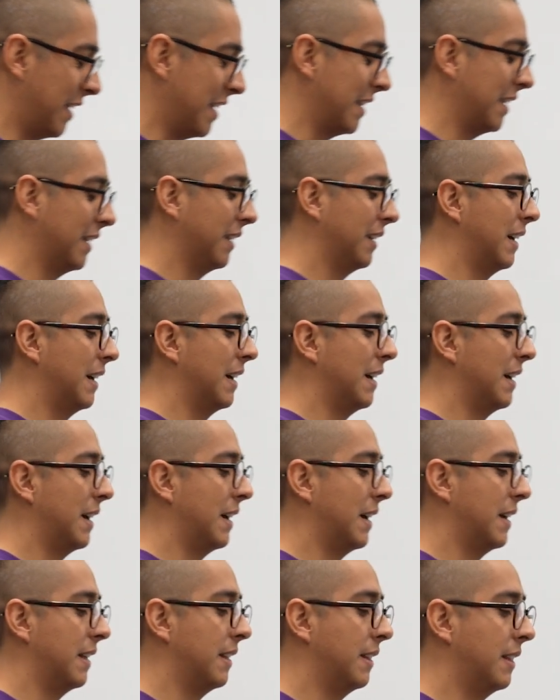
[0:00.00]
data,
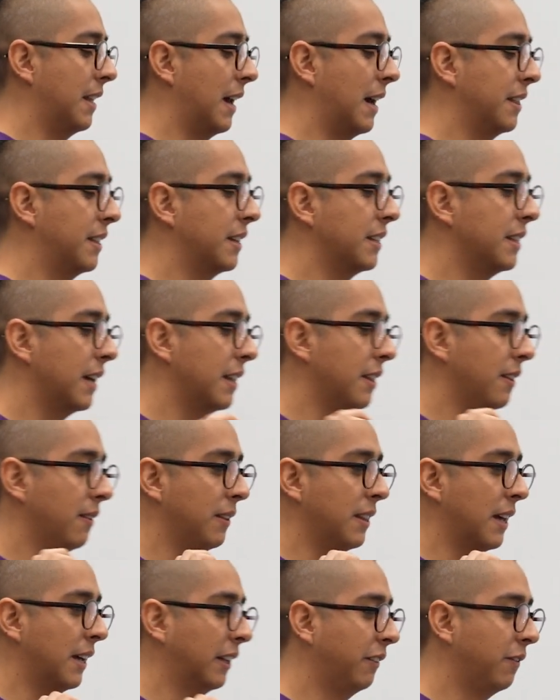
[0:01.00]
and I think that
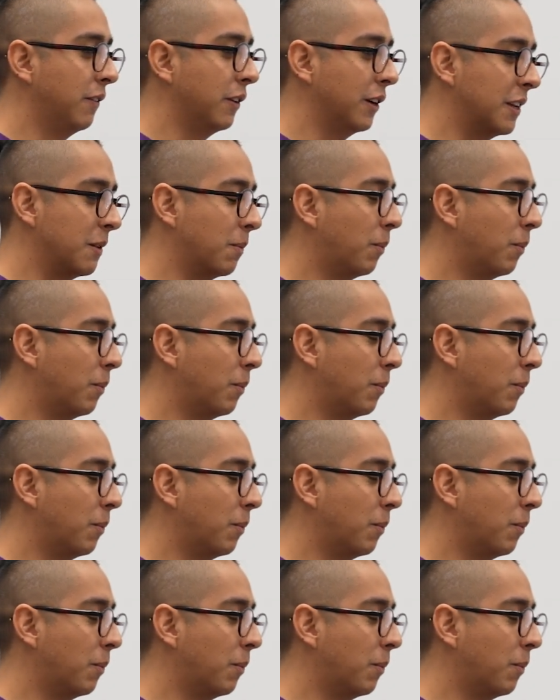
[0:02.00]
that's very